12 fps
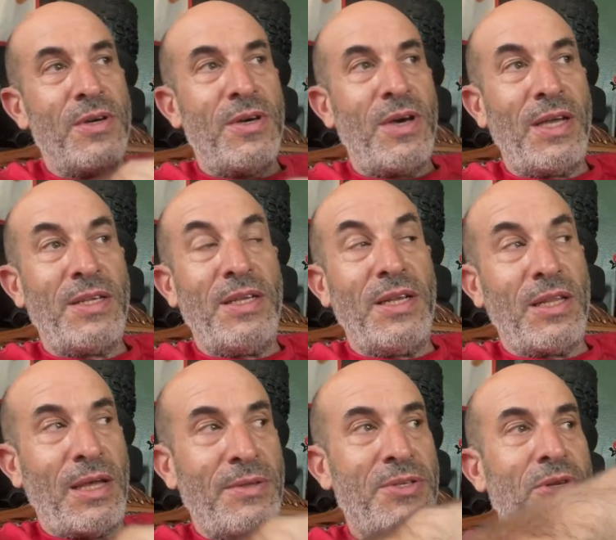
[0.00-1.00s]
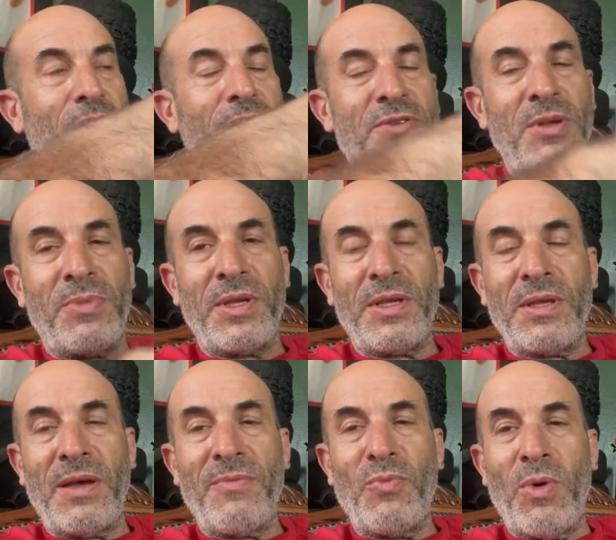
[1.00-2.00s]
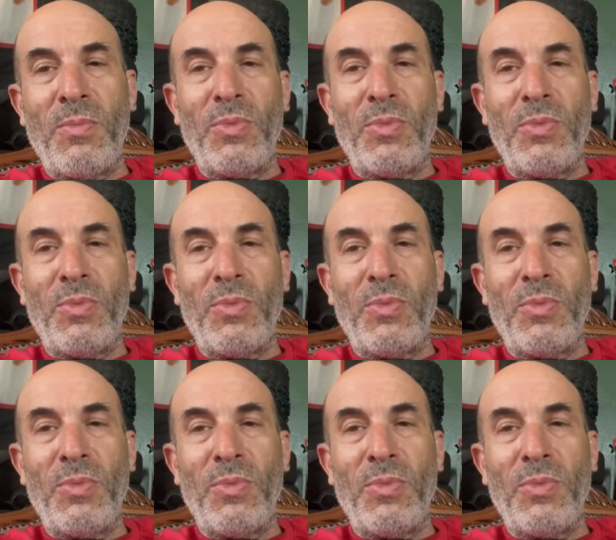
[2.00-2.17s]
I still have something, one